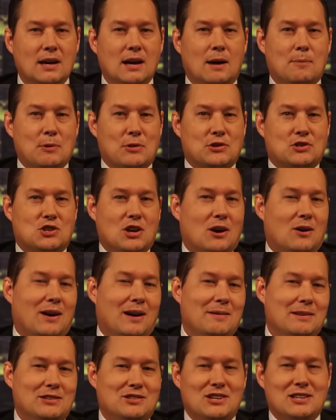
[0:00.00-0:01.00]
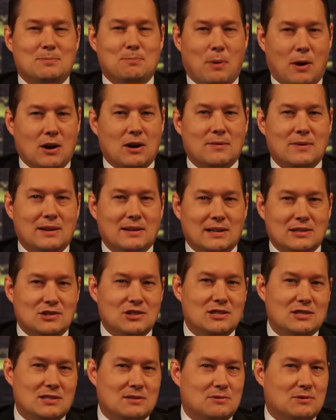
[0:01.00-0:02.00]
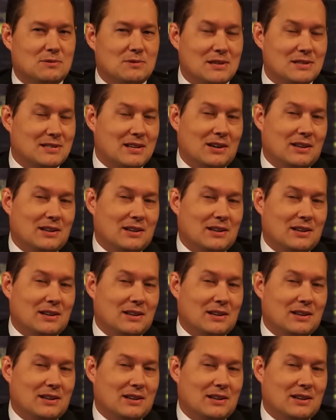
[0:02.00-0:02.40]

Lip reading: But the show, I mean, she's part of it and she's